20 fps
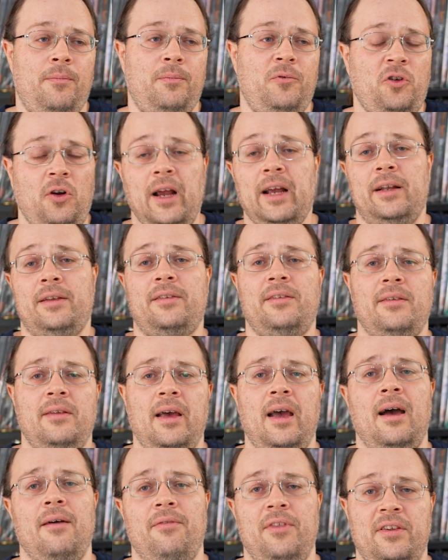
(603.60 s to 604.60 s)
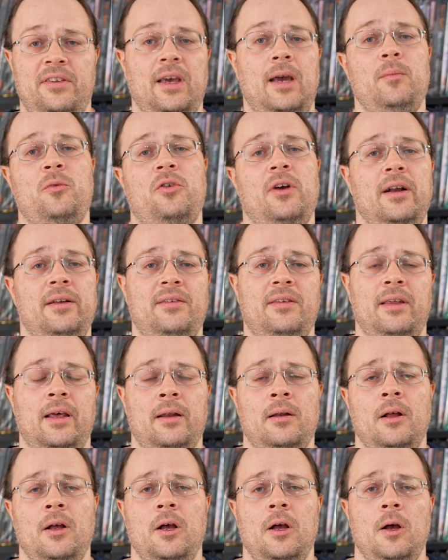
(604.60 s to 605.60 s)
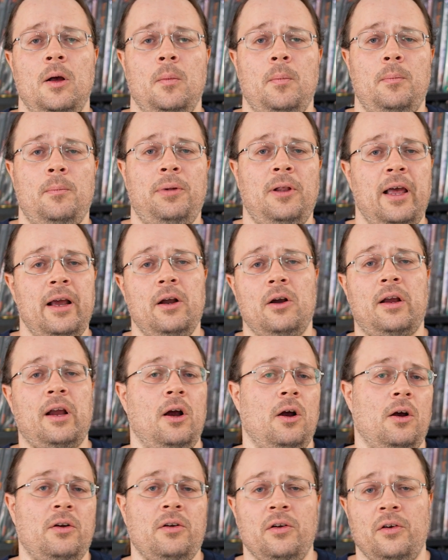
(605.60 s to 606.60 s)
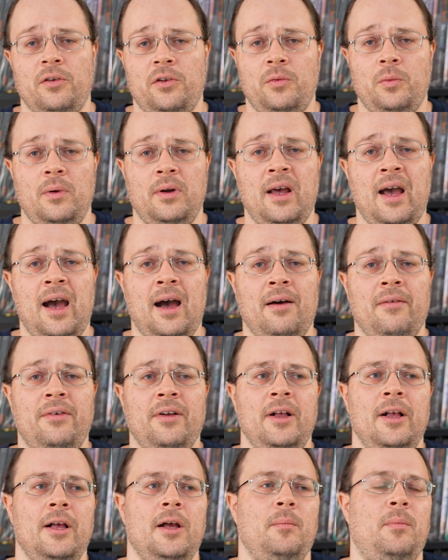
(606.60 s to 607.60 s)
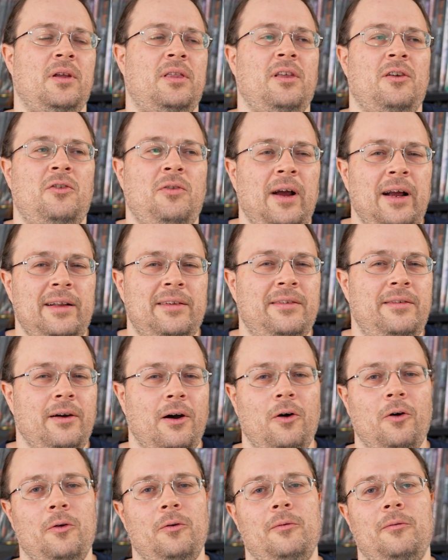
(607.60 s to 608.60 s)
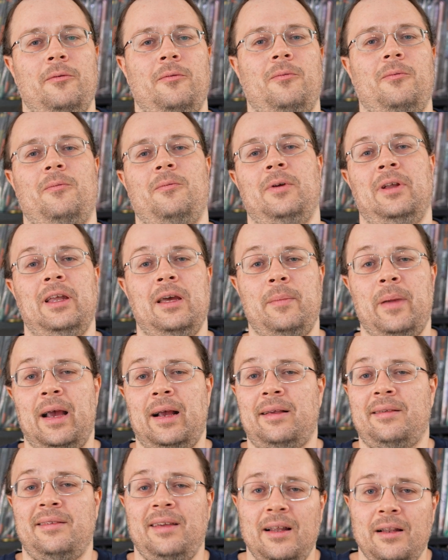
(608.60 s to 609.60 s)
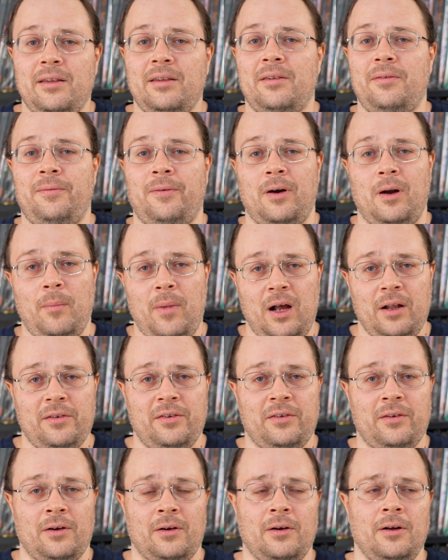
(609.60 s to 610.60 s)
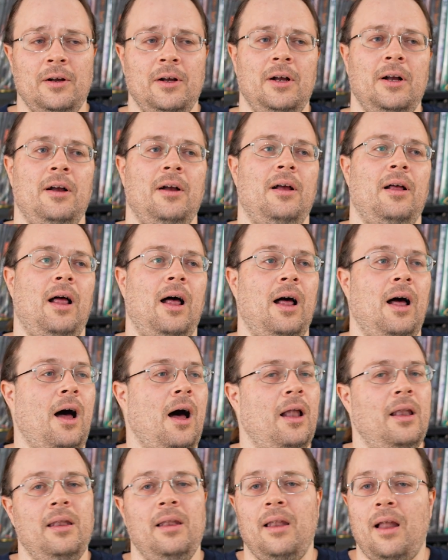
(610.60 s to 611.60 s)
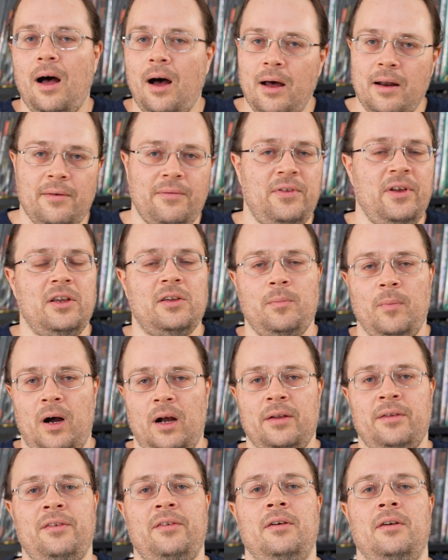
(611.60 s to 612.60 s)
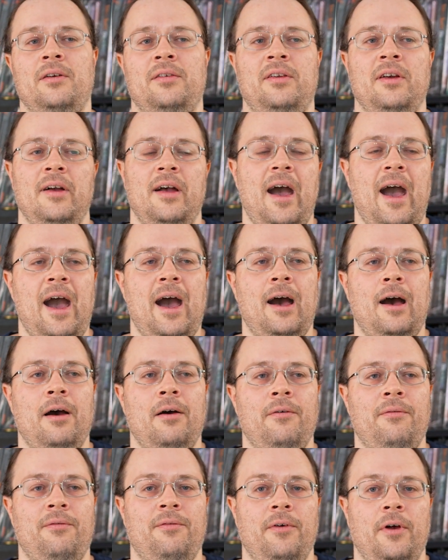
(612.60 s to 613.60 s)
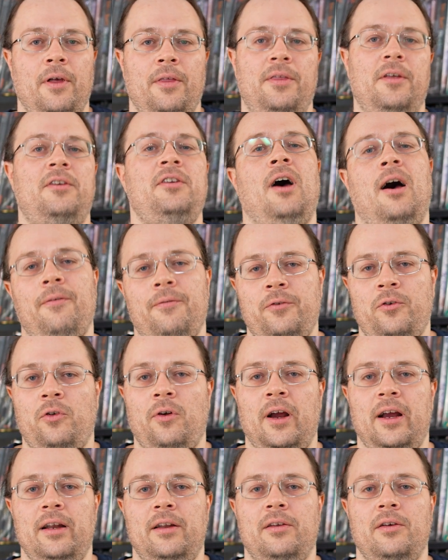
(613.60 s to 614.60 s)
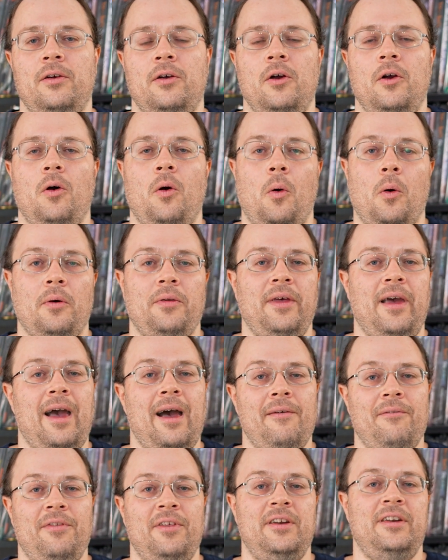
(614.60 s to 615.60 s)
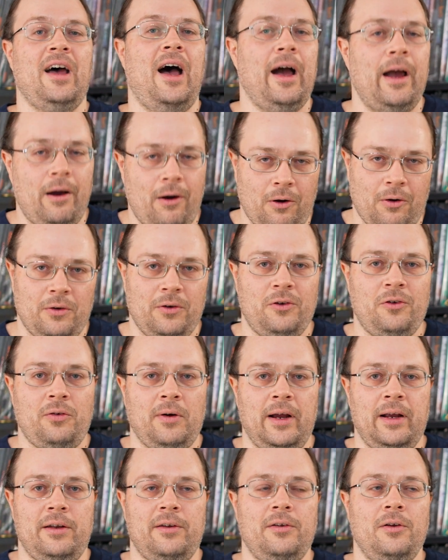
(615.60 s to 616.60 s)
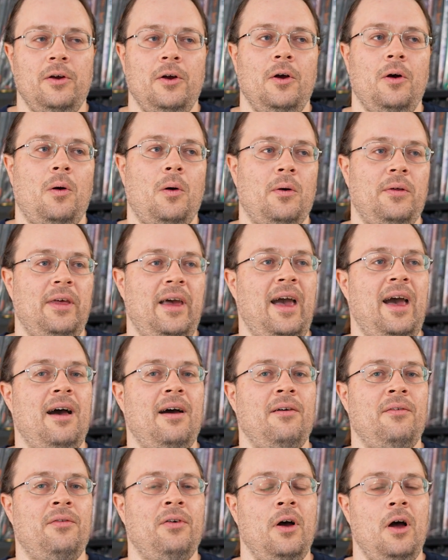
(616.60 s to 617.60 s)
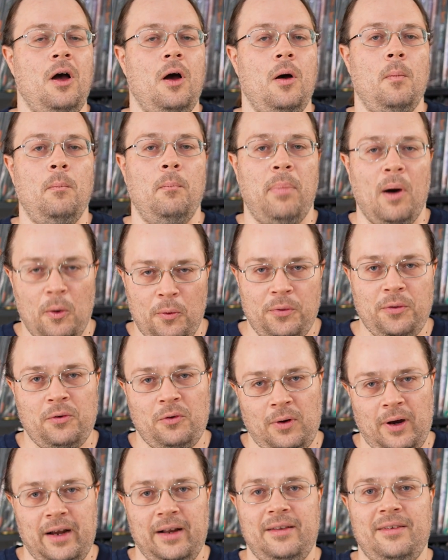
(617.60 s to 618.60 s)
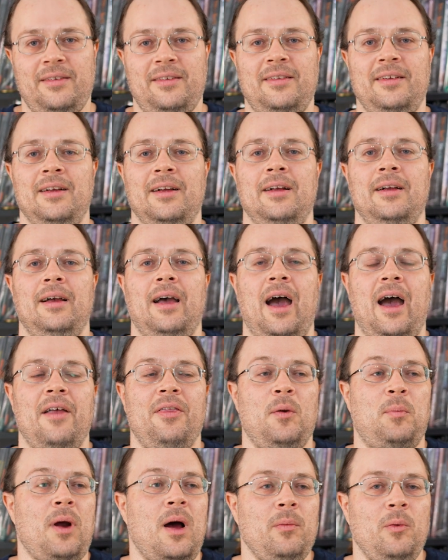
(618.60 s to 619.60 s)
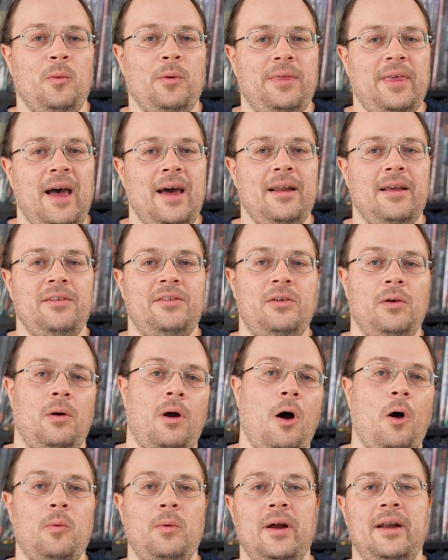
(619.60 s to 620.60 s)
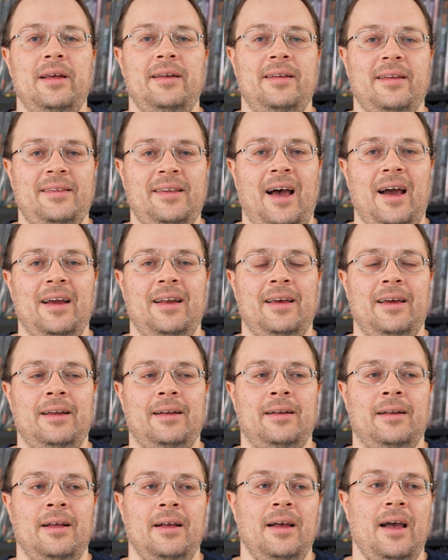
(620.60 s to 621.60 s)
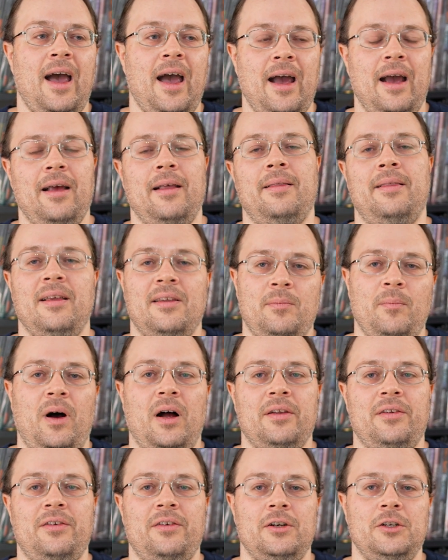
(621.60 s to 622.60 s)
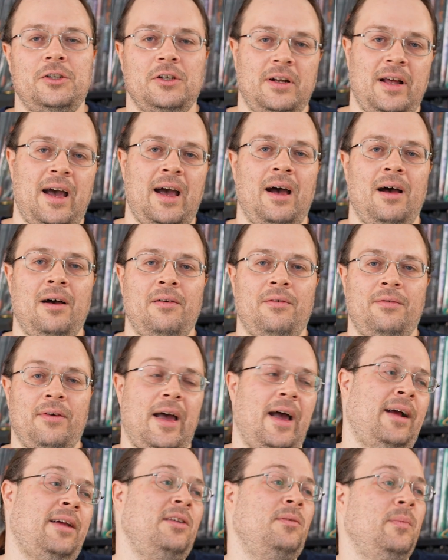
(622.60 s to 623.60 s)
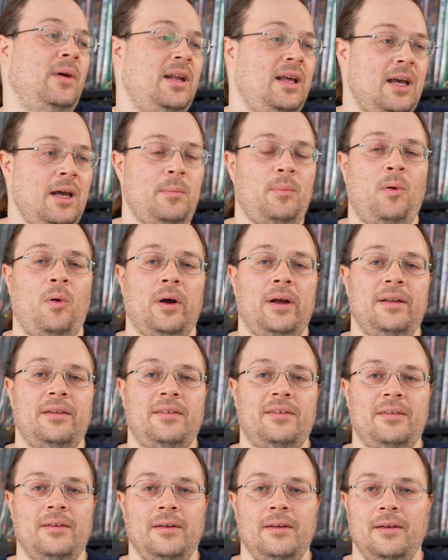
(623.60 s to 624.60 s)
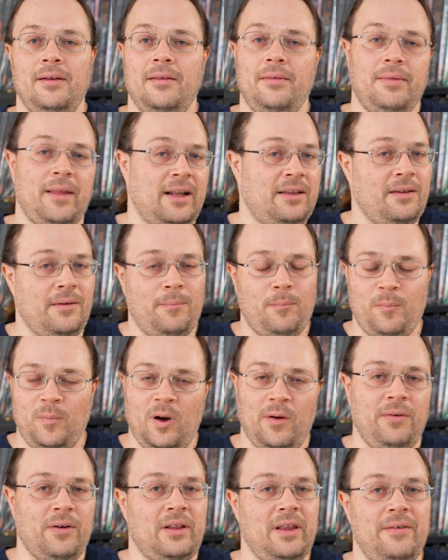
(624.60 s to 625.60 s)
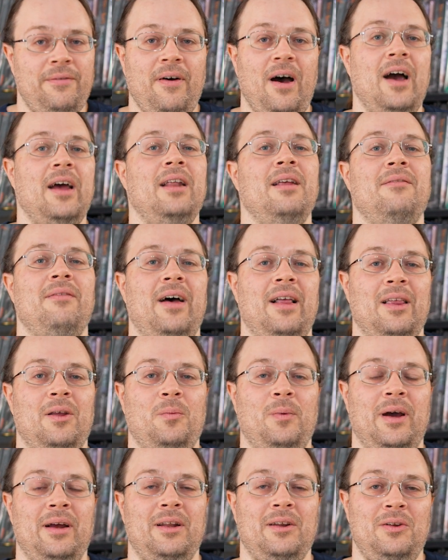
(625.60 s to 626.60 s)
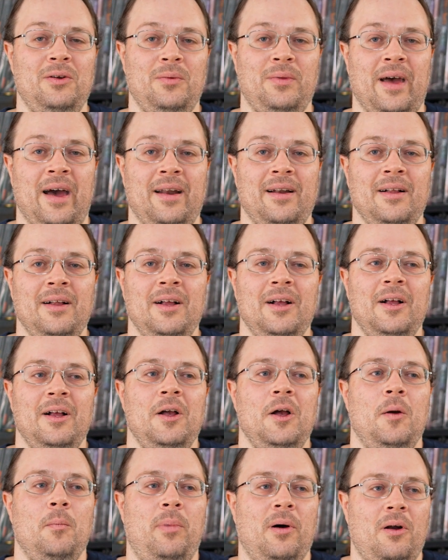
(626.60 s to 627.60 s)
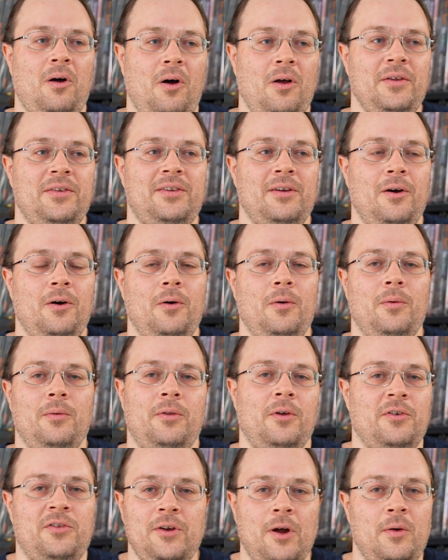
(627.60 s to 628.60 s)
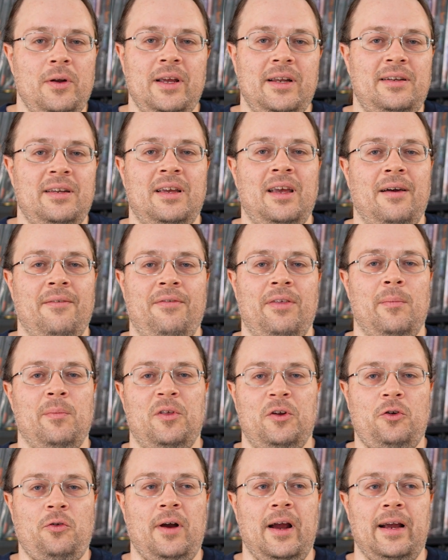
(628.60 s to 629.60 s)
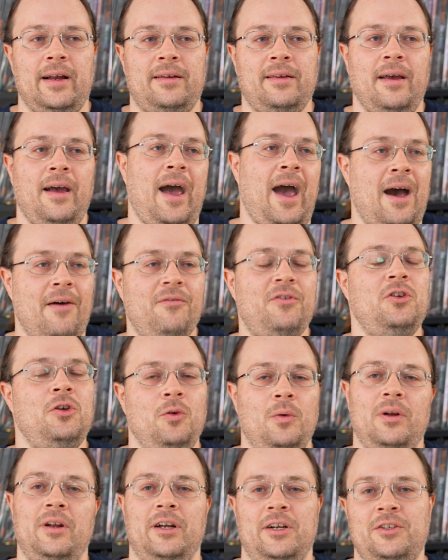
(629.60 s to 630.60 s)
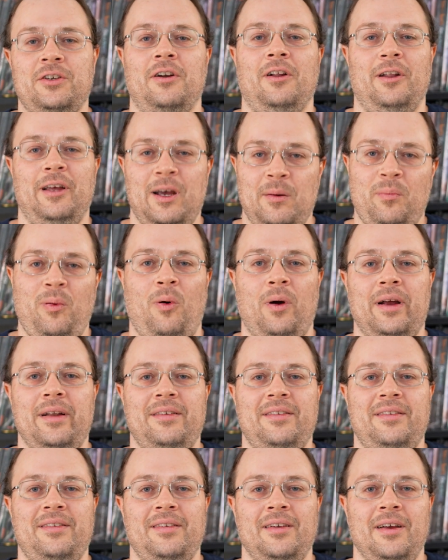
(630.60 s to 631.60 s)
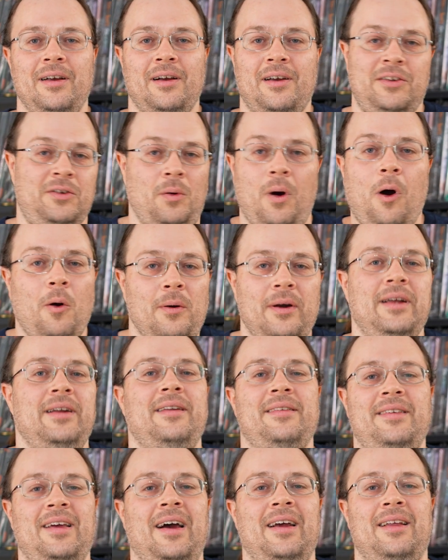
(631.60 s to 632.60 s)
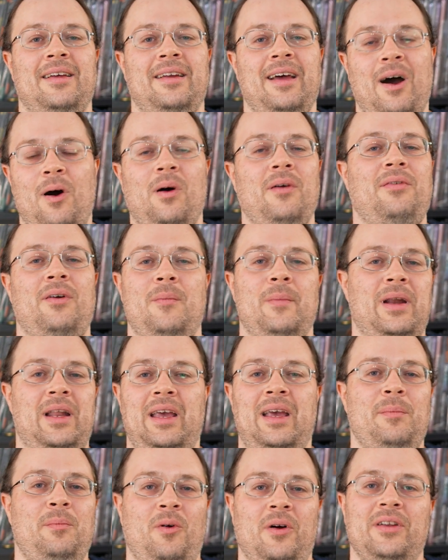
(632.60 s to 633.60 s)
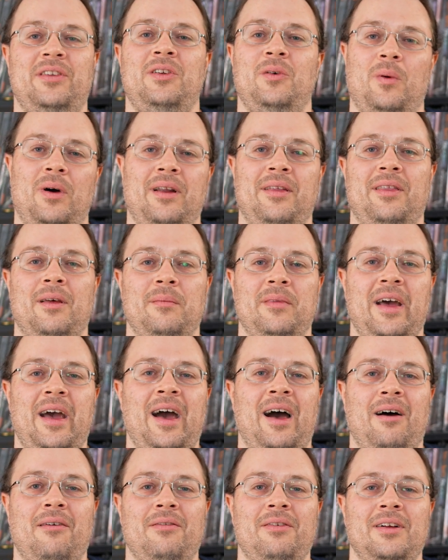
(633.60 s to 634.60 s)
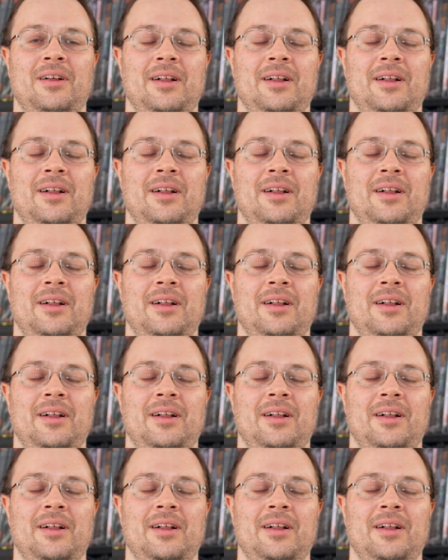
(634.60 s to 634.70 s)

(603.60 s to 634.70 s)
traits. They have the same traits that player characters would have, but the traits don't really make sense for a monster. A lot of these monsters have the tough trait, or they have the die-hard trait, or they have both traits. And the problem with that is you're already deciding, hey, this monster should have X many hit points. That's a perfectly fine and valid way to do that. But also, there's no need to give them the trait, have 2 additional hit points, because you already decided however many hit points you wanted them to have.